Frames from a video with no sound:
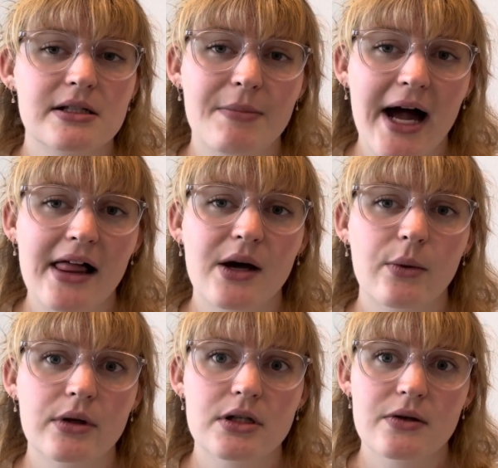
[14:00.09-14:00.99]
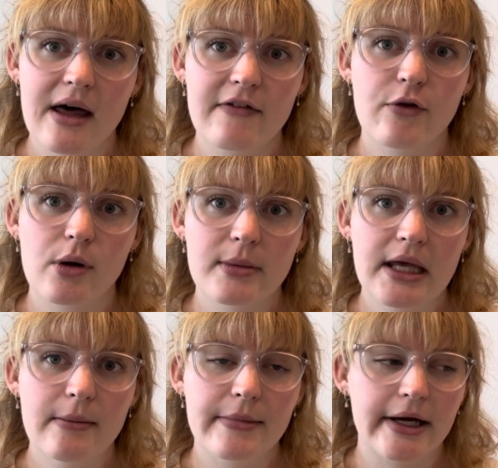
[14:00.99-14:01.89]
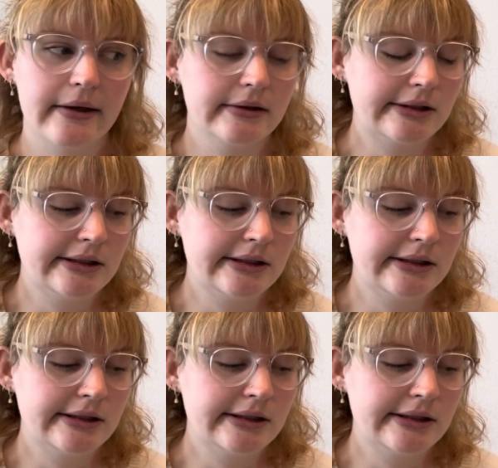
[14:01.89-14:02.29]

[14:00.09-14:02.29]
palette will do that for me, but